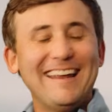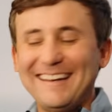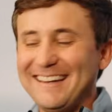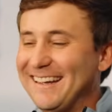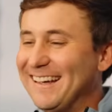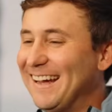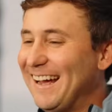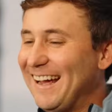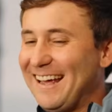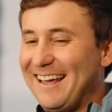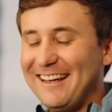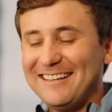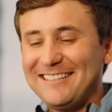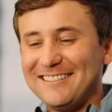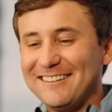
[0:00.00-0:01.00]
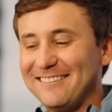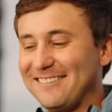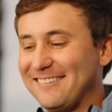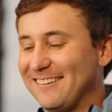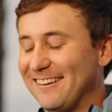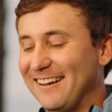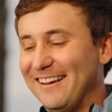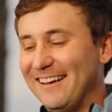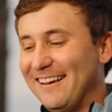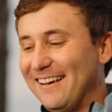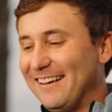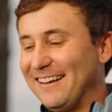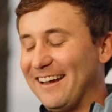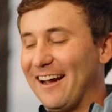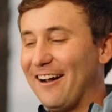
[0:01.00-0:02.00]
it just,
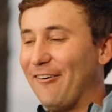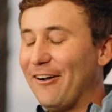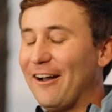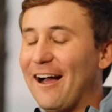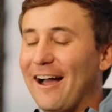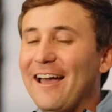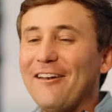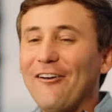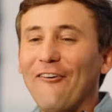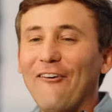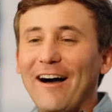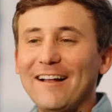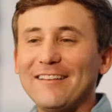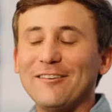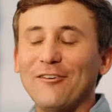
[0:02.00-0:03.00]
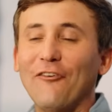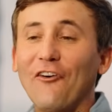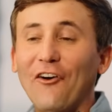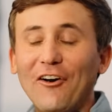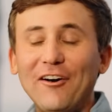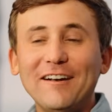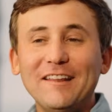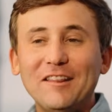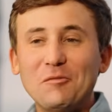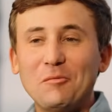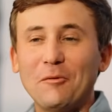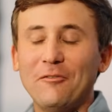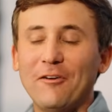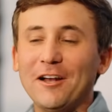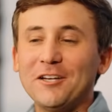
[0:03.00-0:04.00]
yeah, I had a lot to learn in the
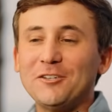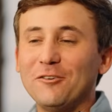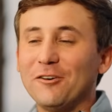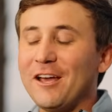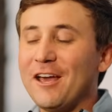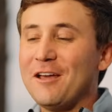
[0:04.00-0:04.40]
professional yeah.